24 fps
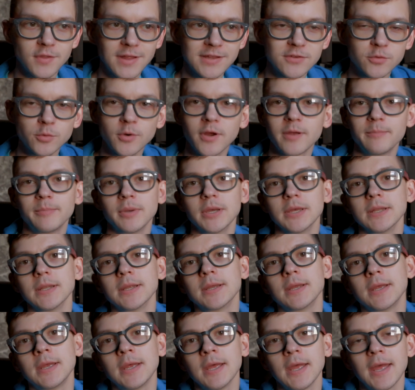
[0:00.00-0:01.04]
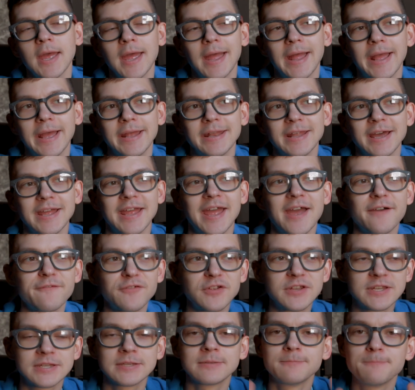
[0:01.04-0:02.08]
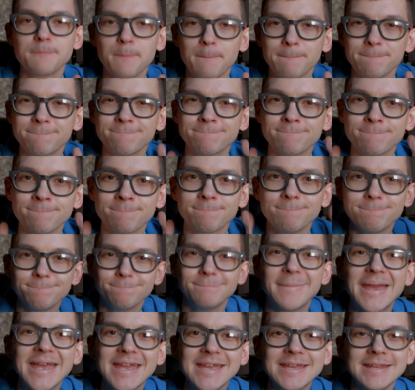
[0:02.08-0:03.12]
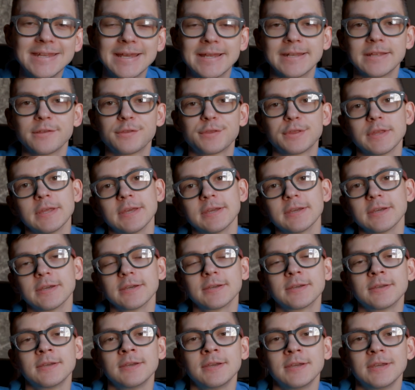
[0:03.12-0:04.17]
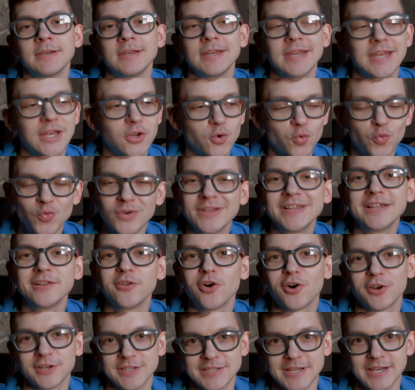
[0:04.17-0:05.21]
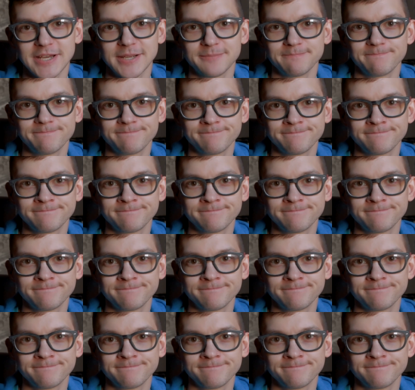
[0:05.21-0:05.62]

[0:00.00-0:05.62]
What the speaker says: that's where I've been, and I haven't made anything in a really long time.